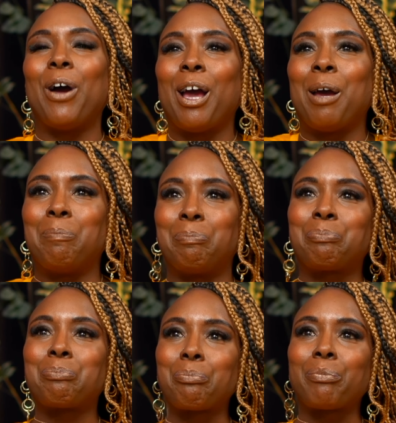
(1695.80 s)
but
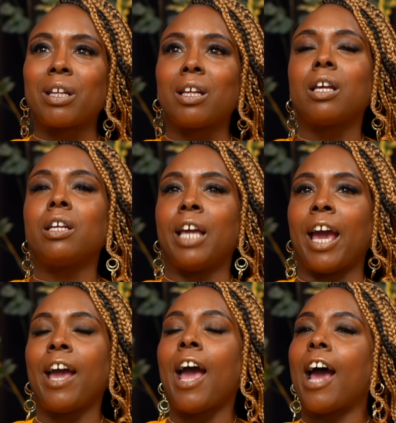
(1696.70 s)
um,
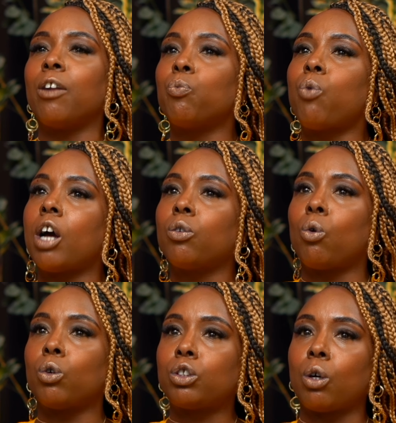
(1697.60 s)
yeah, and what I'd
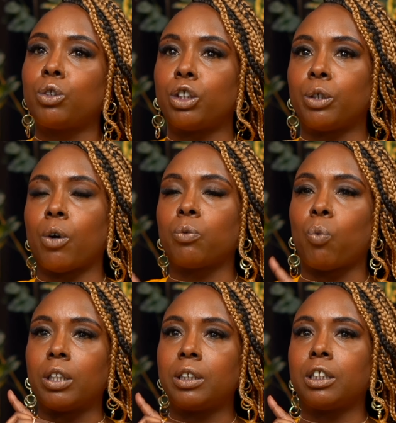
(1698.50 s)
also do, I'd
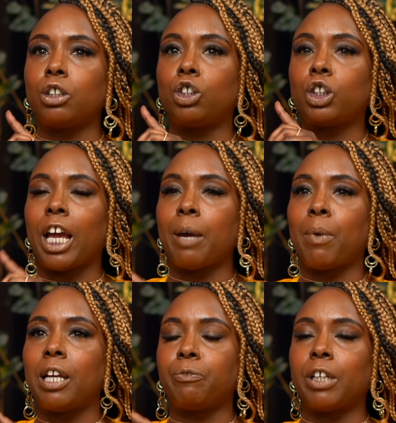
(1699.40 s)
want to share
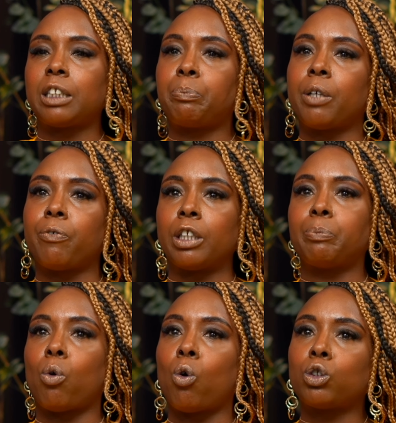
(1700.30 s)
my lived
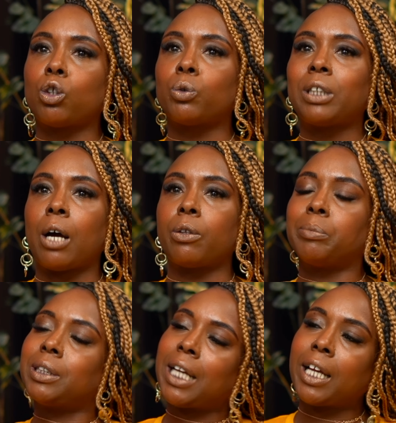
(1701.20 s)
experience, but also tell
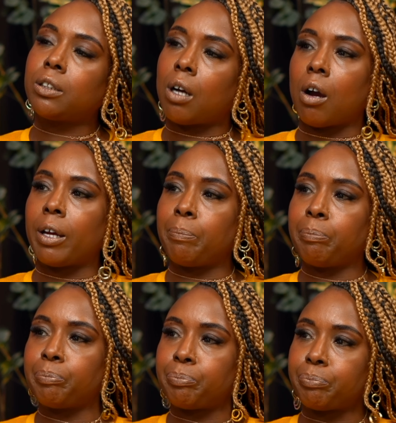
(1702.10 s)
them to take time.